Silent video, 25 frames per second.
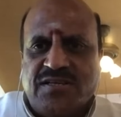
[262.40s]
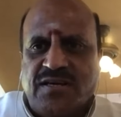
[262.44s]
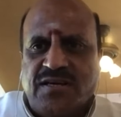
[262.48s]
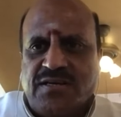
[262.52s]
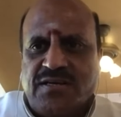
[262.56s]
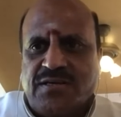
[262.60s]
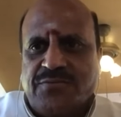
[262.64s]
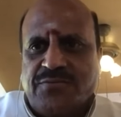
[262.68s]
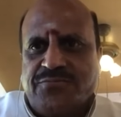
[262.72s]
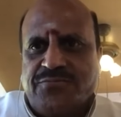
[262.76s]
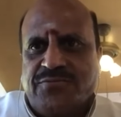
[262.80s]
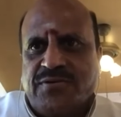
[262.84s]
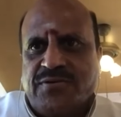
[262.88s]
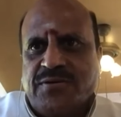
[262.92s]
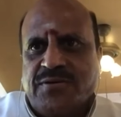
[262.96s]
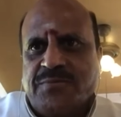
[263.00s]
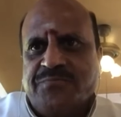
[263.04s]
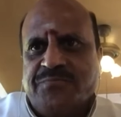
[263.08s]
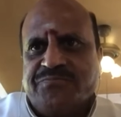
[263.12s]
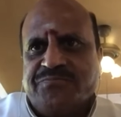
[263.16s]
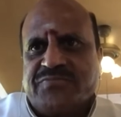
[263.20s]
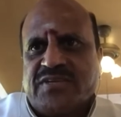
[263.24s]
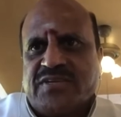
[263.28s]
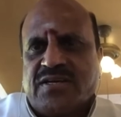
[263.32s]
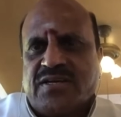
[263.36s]
lot of
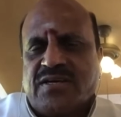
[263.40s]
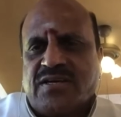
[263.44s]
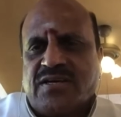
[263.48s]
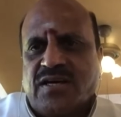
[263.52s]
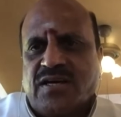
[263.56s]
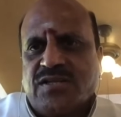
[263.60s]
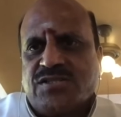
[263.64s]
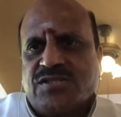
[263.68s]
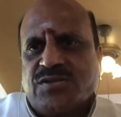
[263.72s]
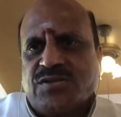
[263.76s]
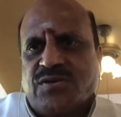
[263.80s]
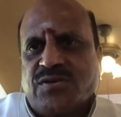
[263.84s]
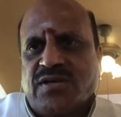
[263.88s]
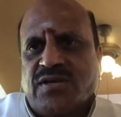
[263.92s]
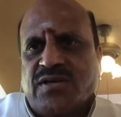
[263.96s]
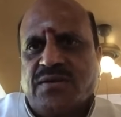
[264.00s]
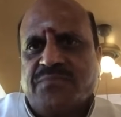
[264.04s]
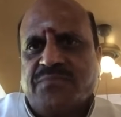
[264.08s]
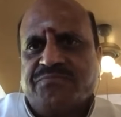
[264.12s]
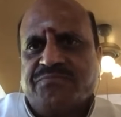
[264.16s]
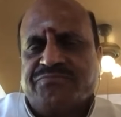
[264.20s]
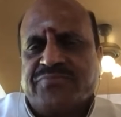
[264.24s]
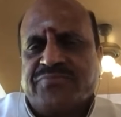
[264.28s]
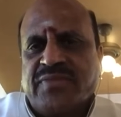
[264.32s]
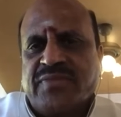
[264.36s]

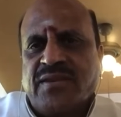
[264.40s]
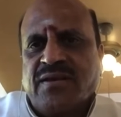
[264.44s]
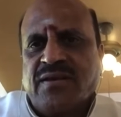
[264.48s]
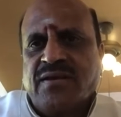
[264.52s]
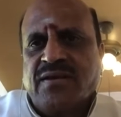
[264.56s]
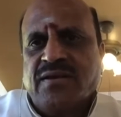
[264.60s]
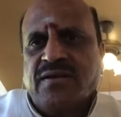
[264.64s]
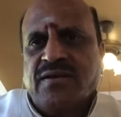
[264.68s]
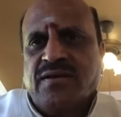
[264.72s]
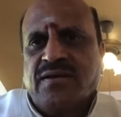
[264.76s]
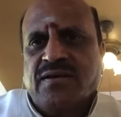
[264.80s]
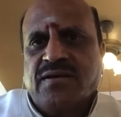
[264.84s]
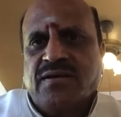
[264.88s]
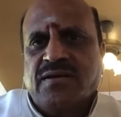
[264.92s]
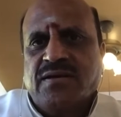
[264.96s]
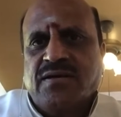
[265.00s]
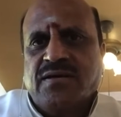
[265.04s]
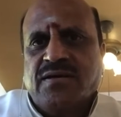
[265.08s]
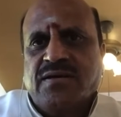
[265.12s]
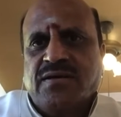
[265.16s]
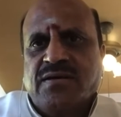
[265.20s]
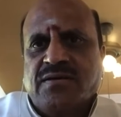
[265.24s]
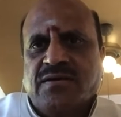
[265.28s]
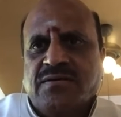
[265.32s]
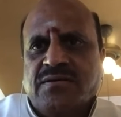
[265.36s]
cultural
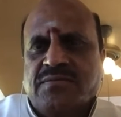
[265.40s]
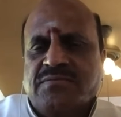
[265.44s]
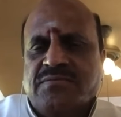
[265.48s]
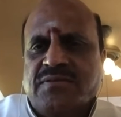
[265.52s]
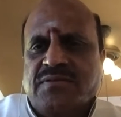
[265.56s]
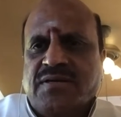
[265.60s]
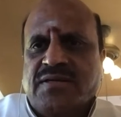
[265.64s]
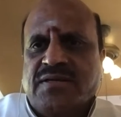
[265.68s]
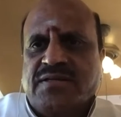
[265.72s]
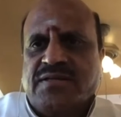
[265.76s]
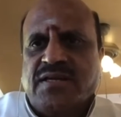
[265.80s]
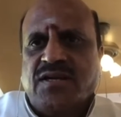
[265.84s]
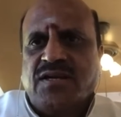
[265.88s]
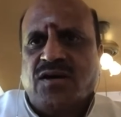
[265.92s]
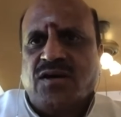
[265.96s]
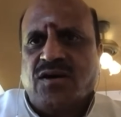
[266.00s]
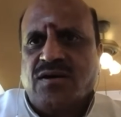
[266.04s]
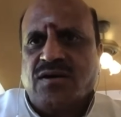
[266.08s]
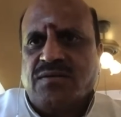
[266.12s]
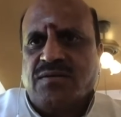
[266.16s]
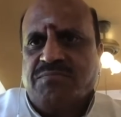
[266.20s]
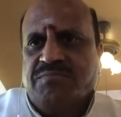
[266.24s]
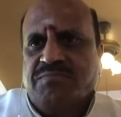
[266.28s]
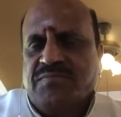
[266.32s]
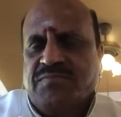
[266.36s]
and then
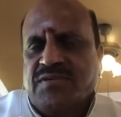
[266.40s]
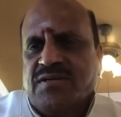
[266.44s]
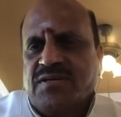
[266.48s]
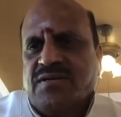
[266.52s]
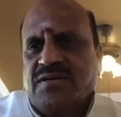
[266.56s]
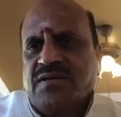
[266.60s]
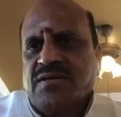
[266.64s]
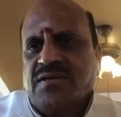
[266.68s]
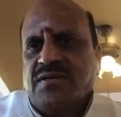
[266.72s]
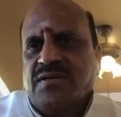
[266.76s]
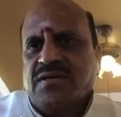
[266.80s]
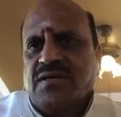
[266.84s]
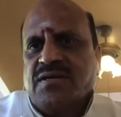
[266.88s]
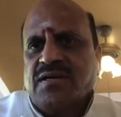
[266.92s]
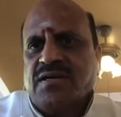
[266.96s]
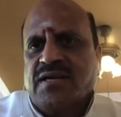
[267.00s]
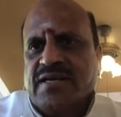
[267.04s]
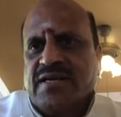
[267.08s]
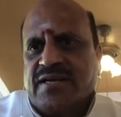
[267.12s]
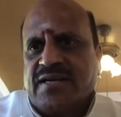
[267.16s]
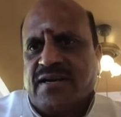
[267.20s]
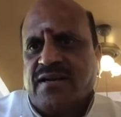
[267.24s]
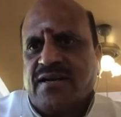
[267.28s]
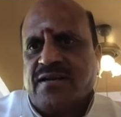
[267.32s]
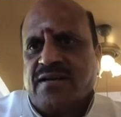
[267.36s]
our
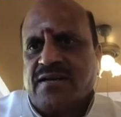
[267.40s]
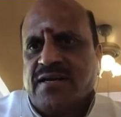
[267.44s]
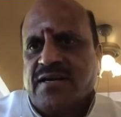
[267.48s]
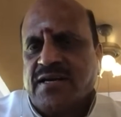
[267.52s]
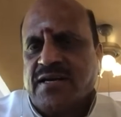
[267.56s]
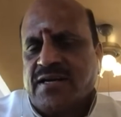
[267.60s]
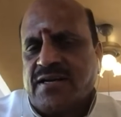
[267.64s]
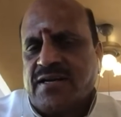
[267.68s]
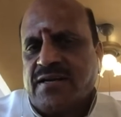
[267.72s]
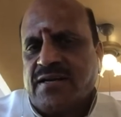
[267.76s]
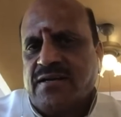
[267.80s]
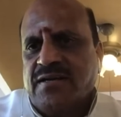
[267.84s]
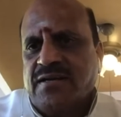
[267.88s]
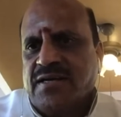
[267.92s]
literal